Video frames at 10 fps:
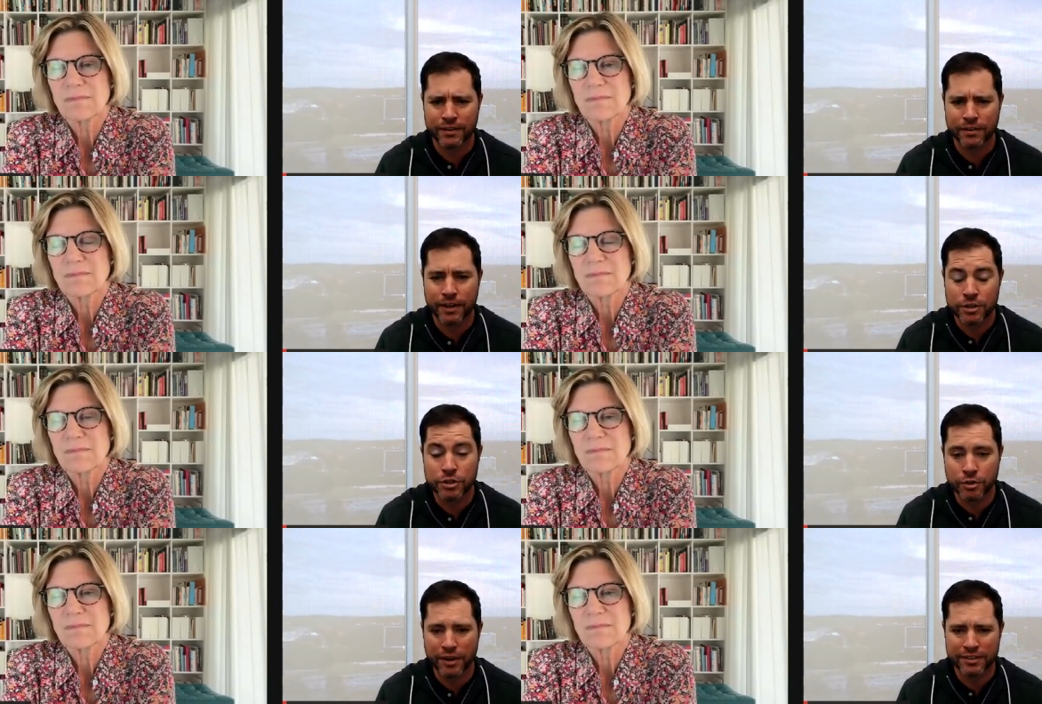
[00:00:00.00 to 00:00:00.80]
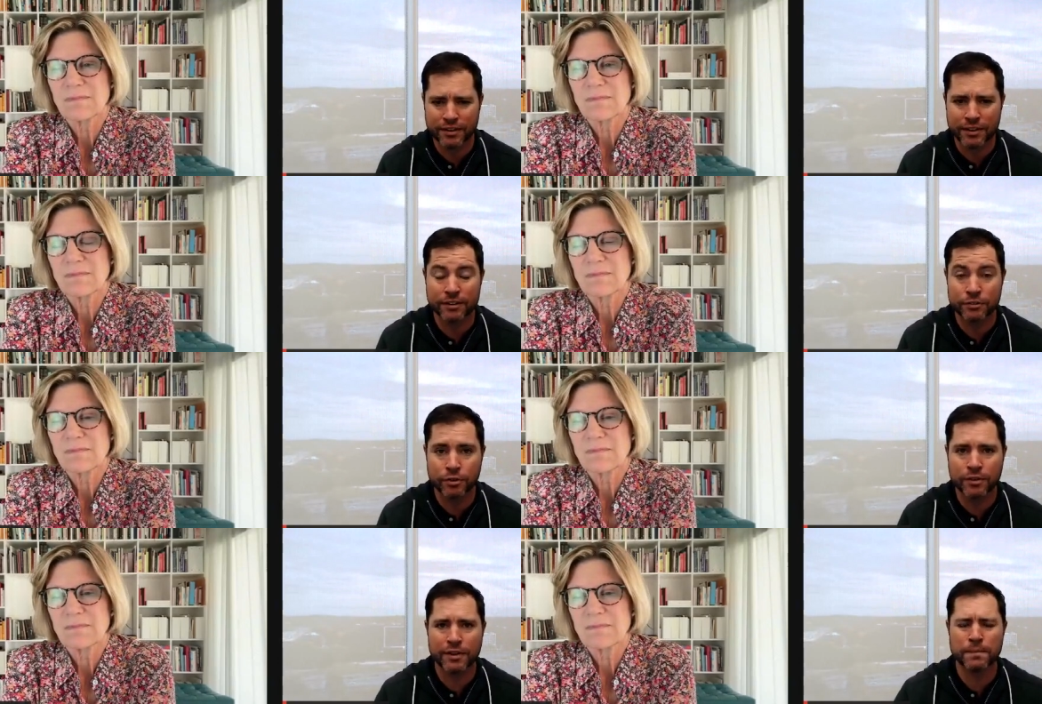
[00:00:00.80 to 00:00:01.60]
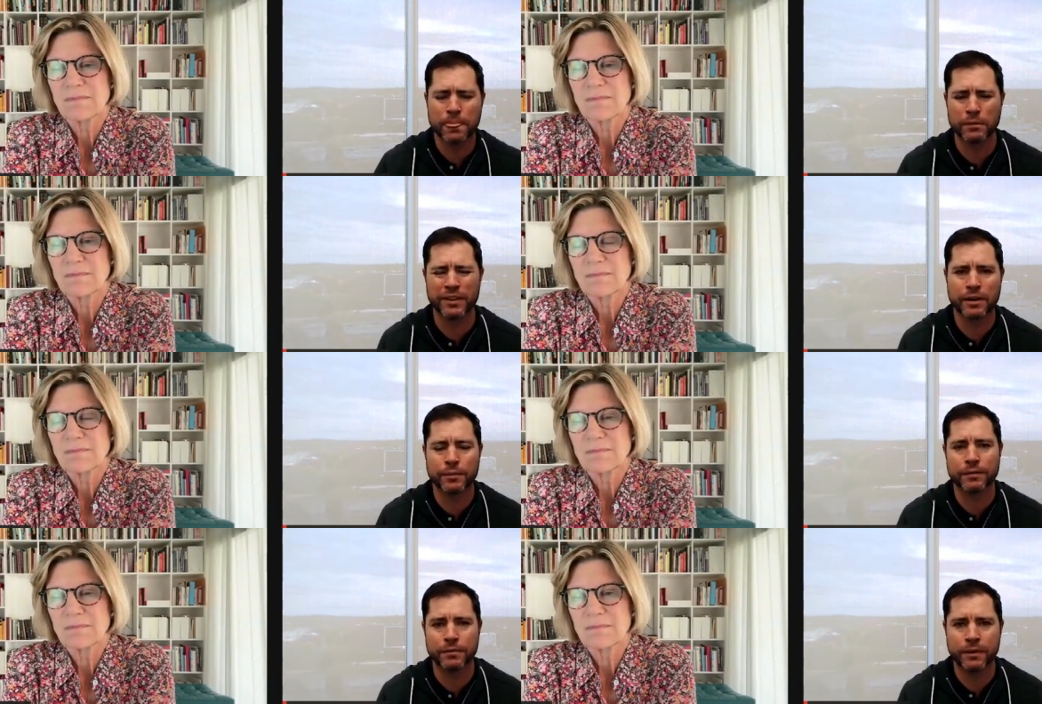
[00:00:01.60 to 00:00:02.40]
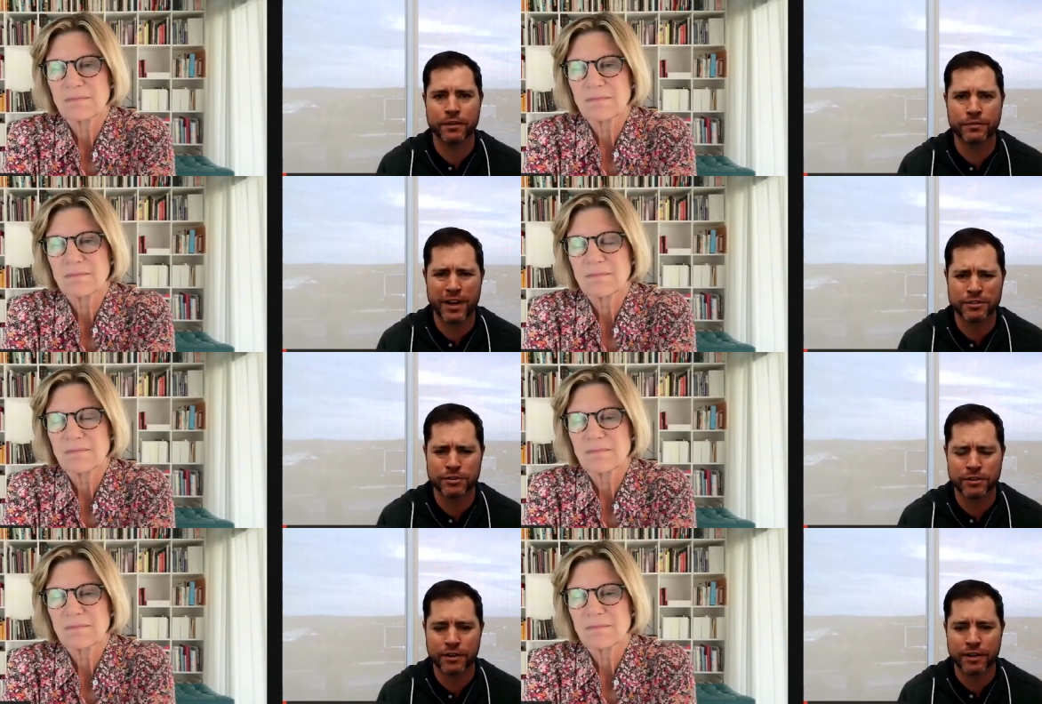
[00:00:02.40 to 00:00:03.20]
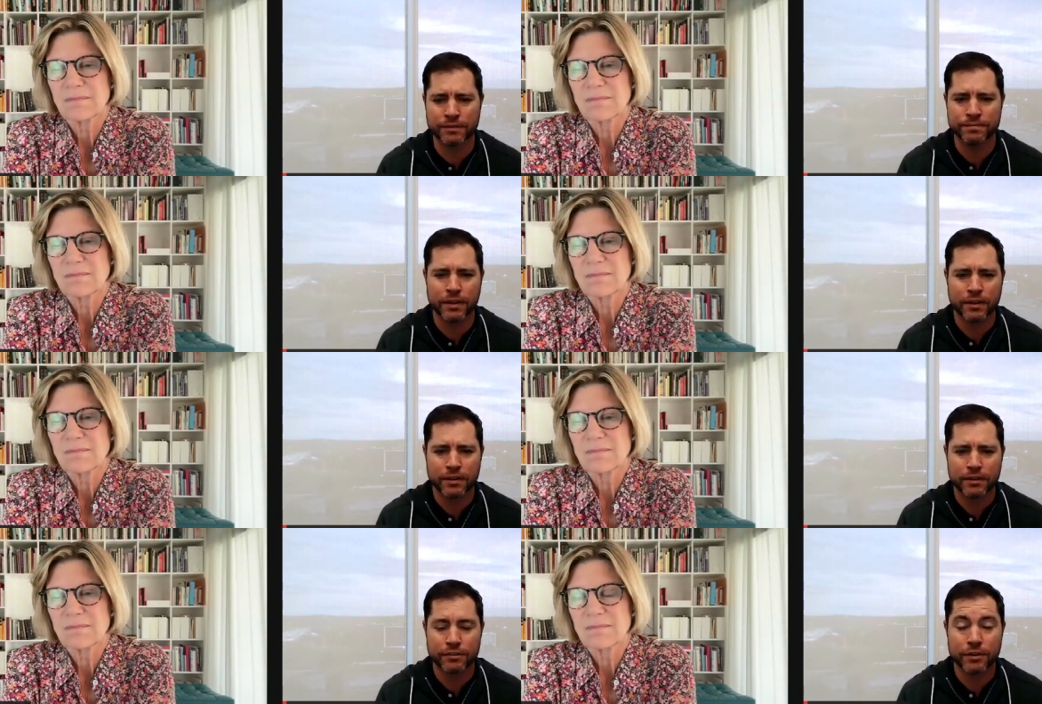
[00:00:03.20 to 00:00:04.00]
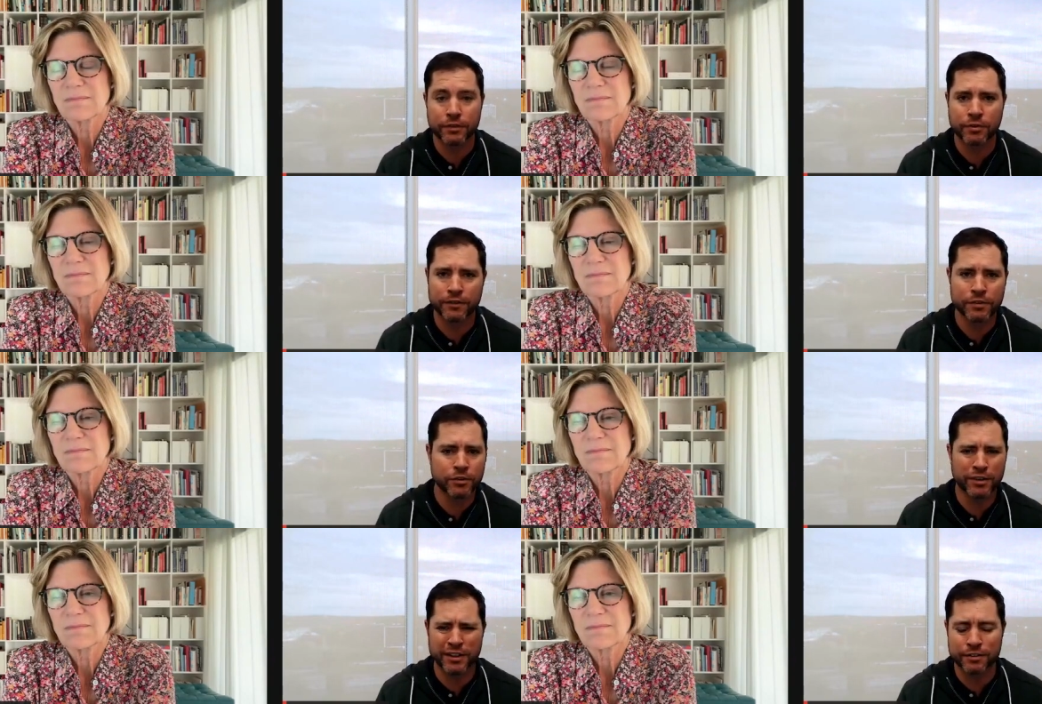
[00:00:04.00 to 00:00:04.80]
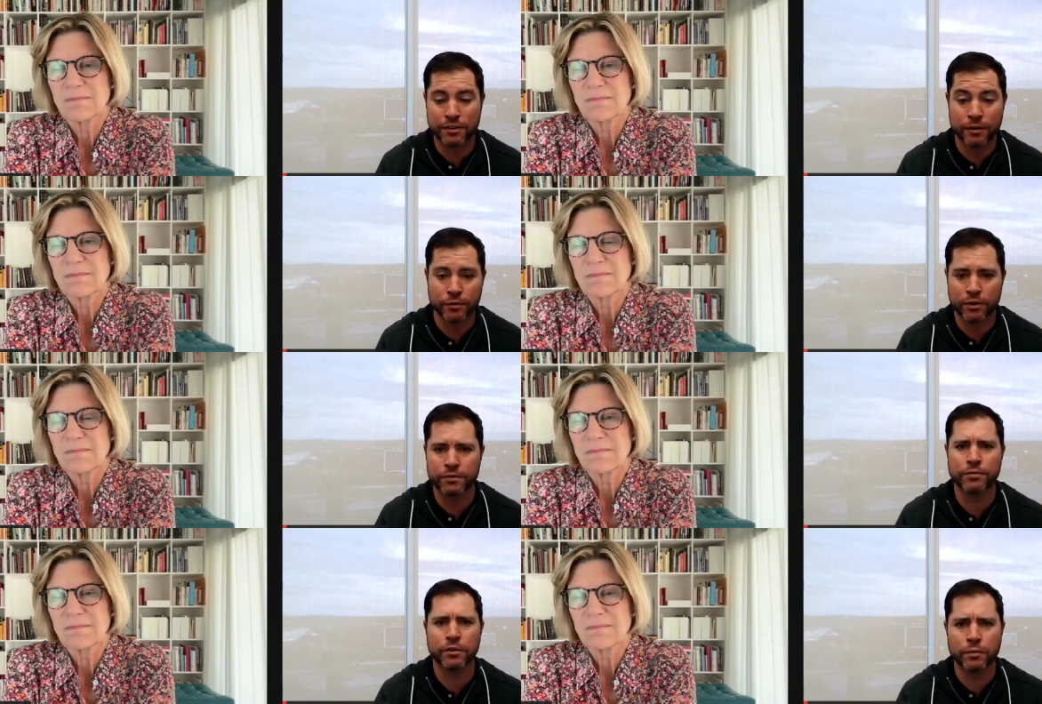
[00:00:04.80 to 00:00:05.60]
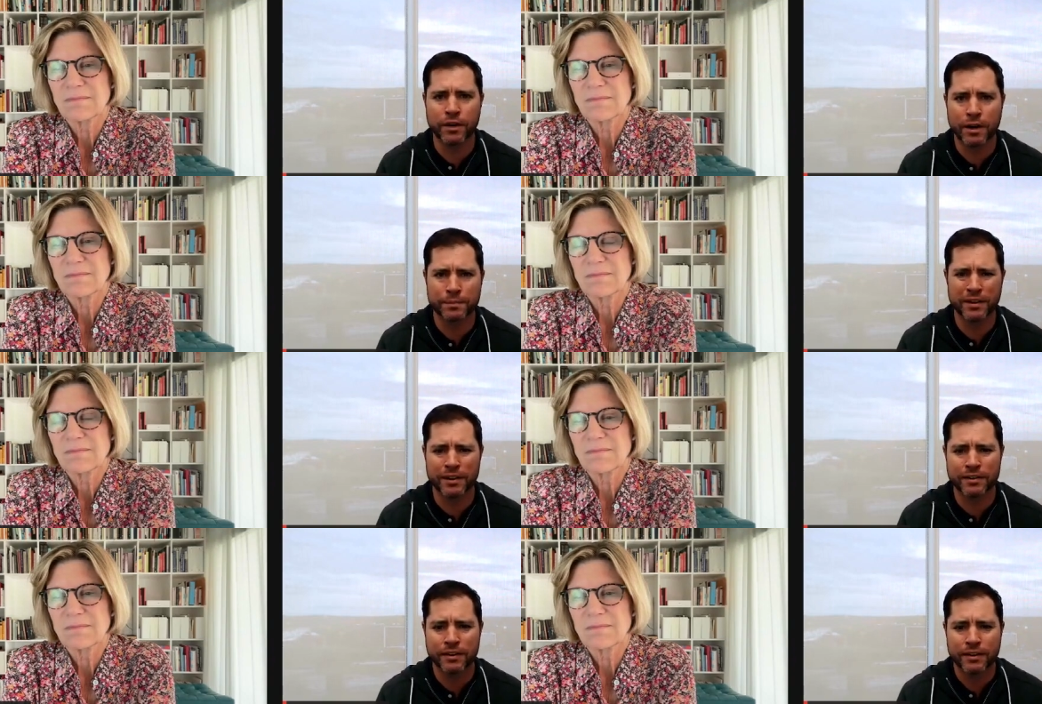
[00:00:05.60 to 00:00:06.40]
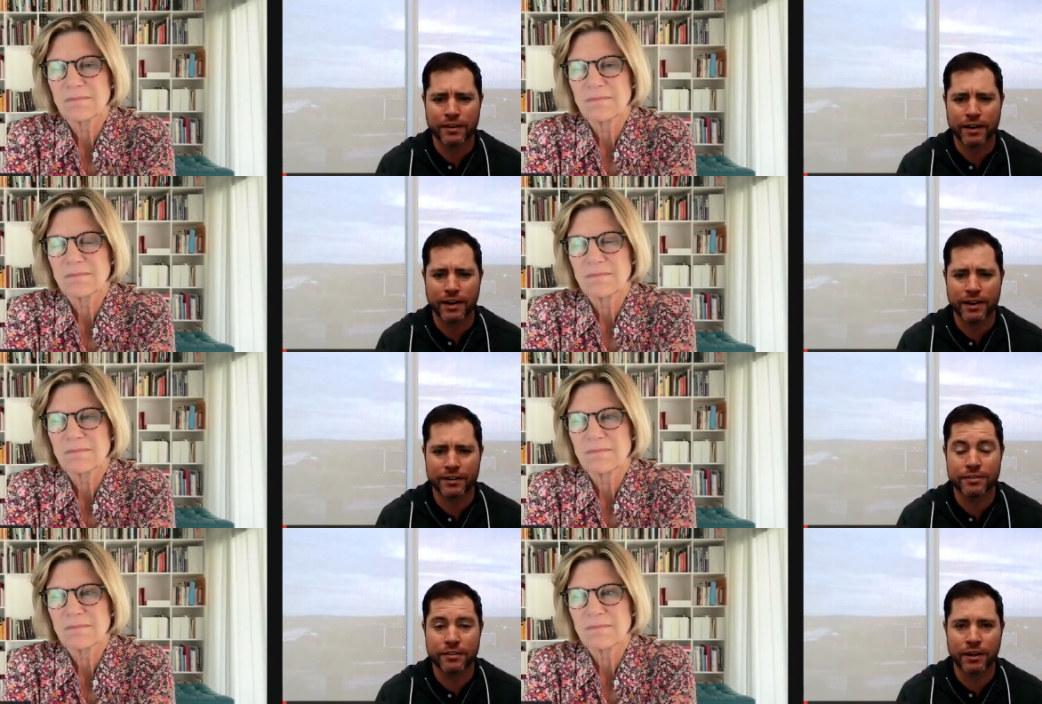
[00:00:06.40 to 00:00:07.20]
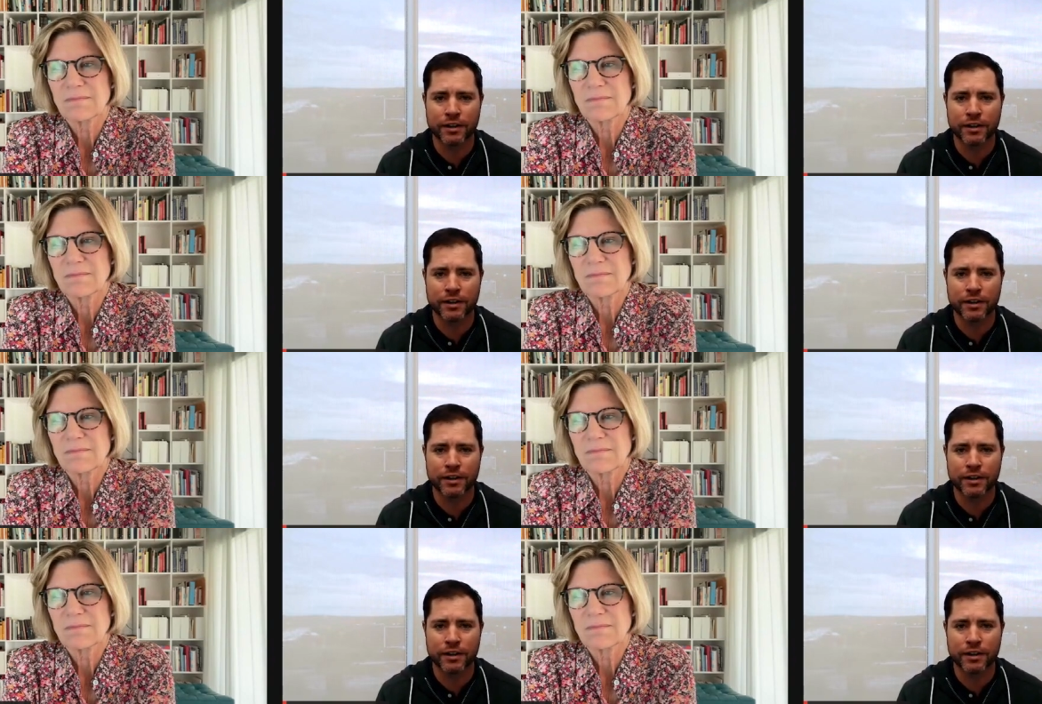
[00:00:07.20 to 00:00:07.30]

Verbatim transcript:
Speaker 1: issue identities to them when they come off the manufacturing line so that if you have to do like a software or firmware update, uh, it's done